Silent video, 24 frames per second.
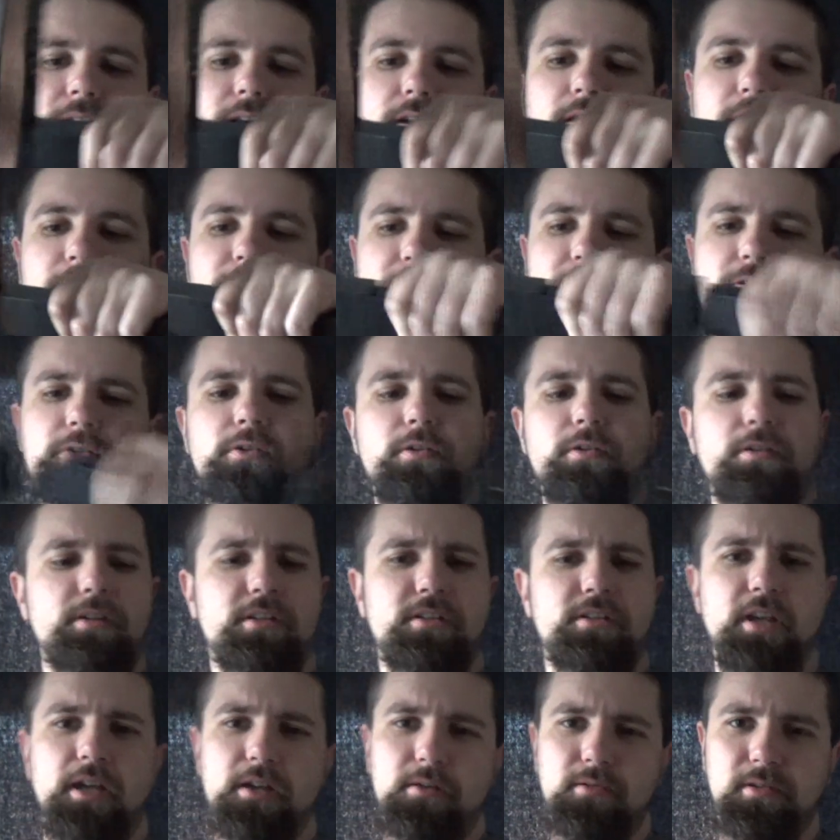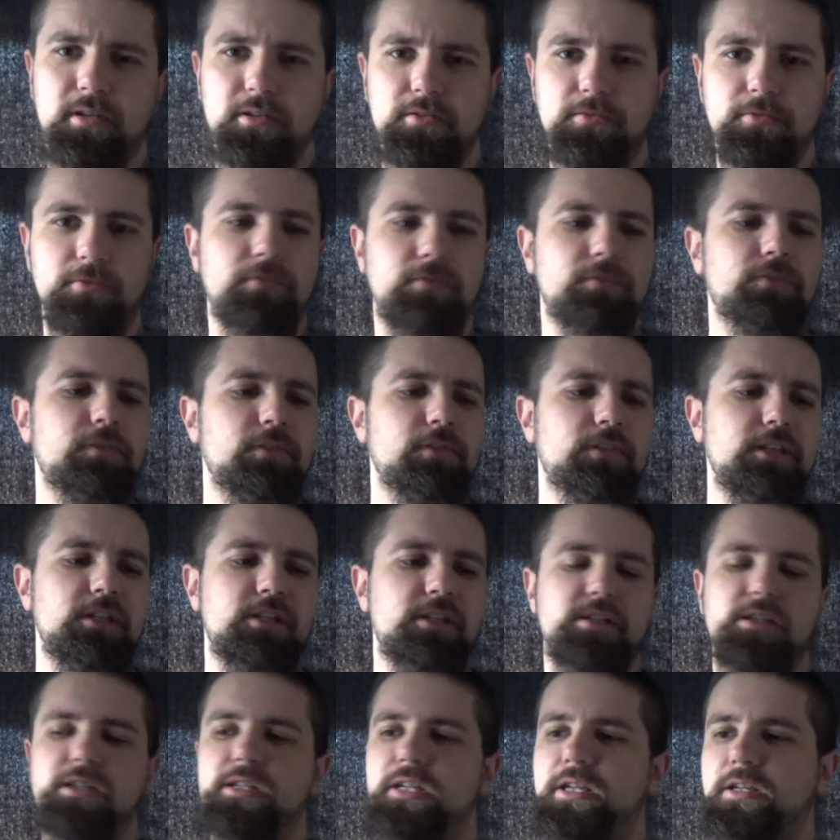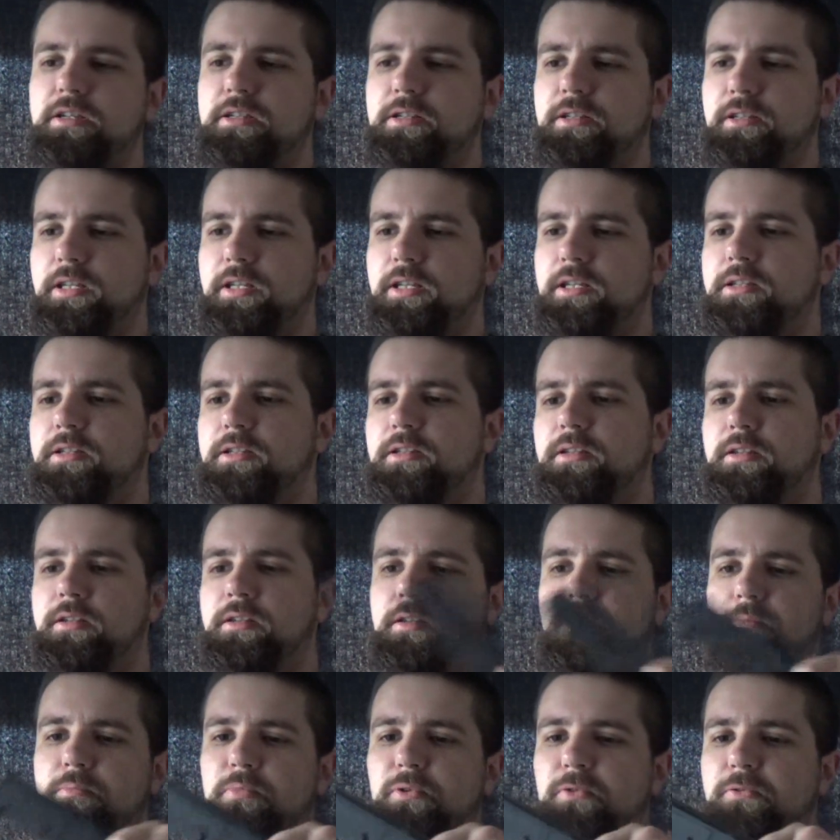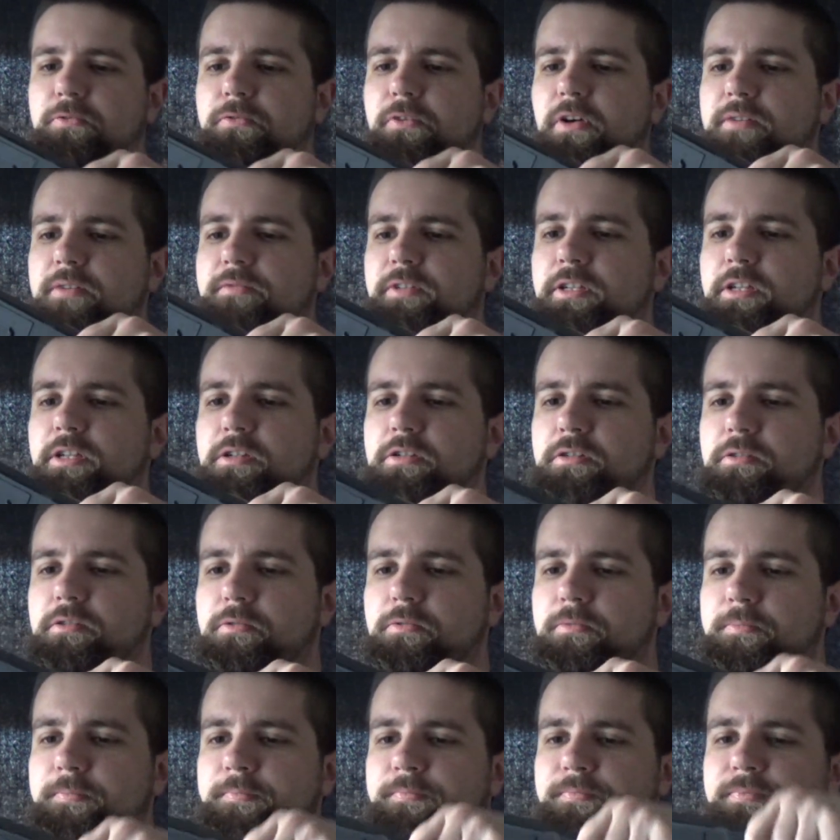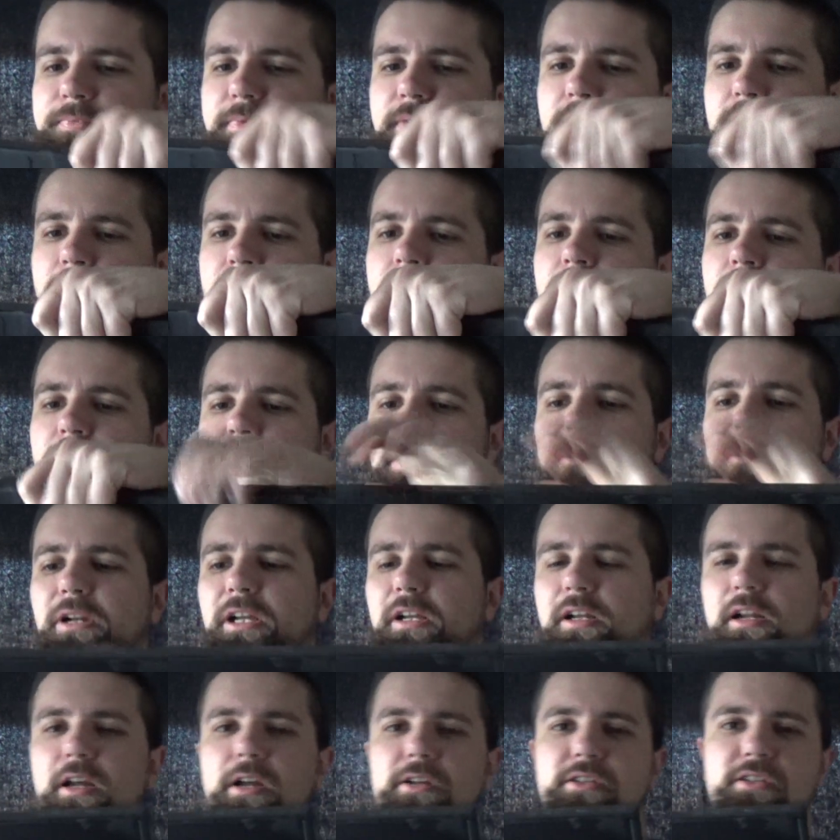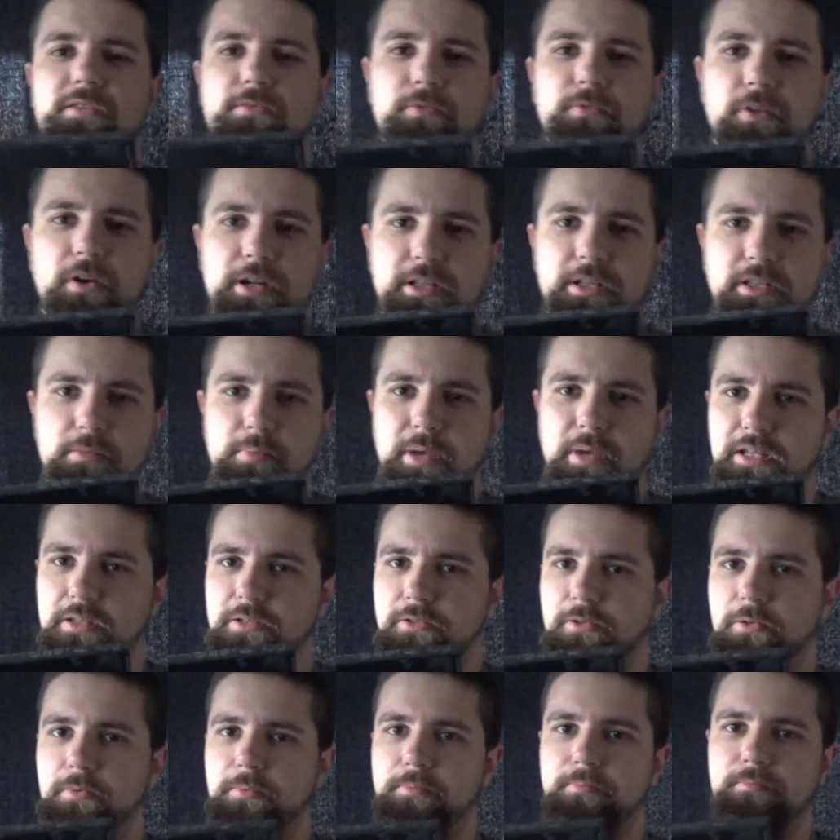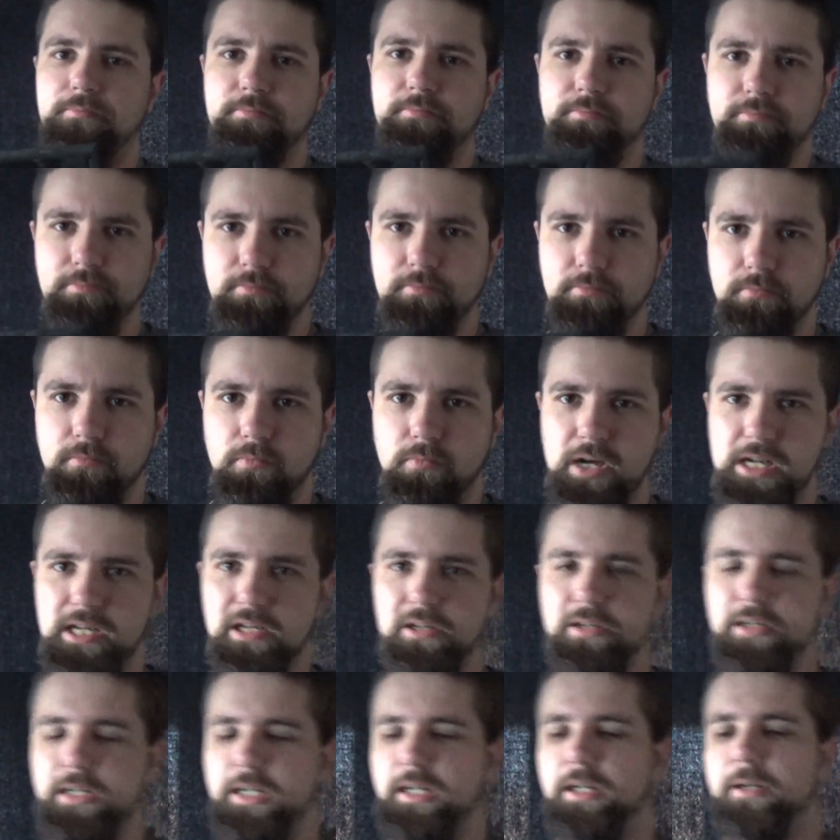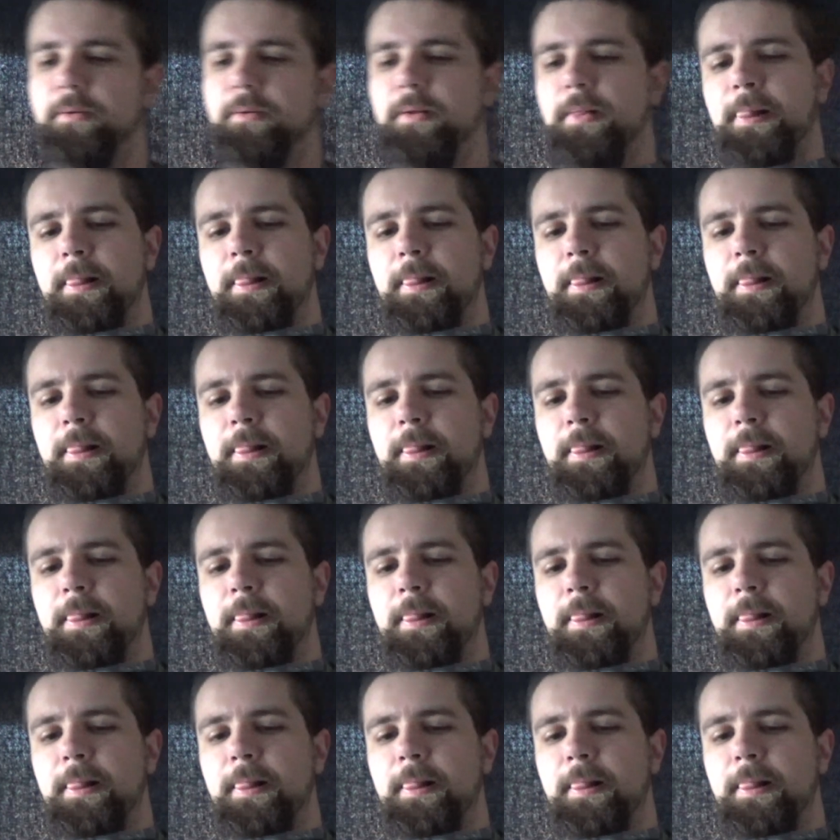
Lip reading: I've got a total of, I think it's 6 of these. Bought 5 additional. They're a little hard to find depending on where you're looking.